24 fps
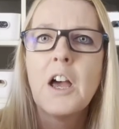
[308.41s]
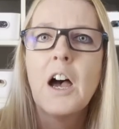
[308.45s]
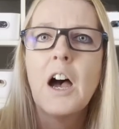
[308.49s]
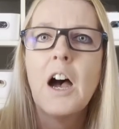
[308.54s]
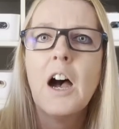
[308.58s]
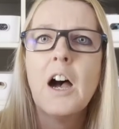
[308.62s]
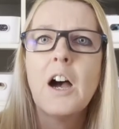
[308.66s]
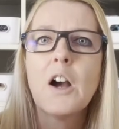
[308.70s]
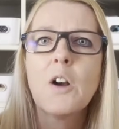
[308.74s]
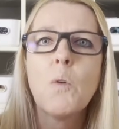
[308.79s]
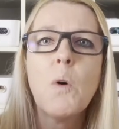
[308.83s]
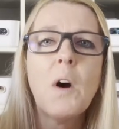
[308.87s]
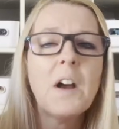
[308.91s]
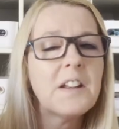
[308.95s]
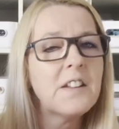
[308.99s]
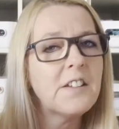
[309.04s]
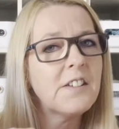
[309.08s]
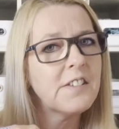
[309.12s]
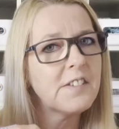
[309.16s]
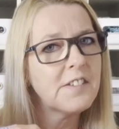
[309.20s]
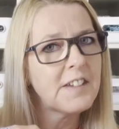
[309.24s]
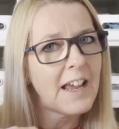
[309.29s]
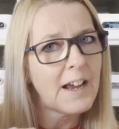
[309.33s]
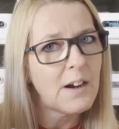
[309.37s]
uh, quite
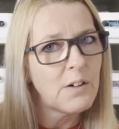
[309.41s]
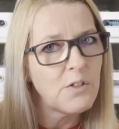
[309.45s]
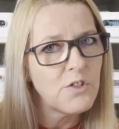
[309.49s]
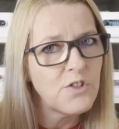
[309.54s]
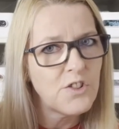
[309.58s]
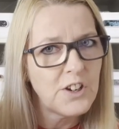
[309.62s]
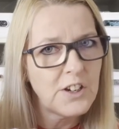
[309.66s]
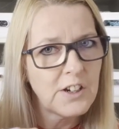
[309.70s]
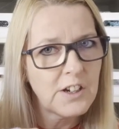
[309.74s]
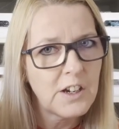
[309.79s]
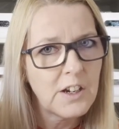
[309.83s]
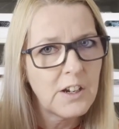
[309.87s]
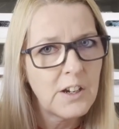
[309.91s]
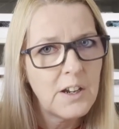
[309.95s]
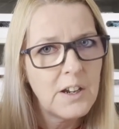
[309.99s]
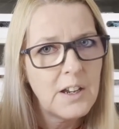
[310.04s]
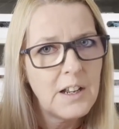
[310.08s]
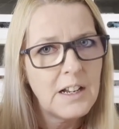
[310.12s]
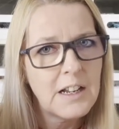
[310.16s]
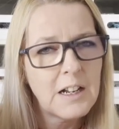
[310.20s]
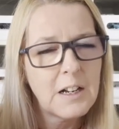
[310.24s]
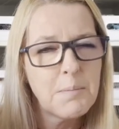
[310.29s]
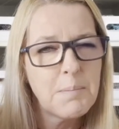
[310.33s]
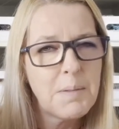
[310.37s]
nostalgic,
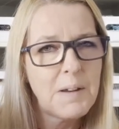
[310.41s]
little